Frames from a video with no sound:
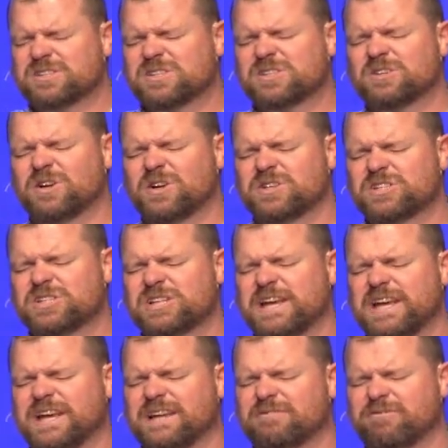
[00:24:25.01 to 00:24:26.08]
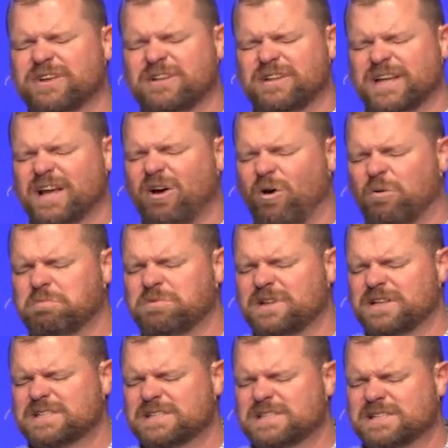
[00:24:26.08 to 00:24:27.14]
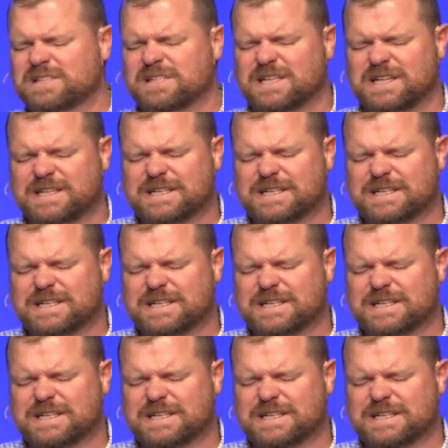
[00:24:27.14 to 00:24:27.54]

searching, feeling hopeless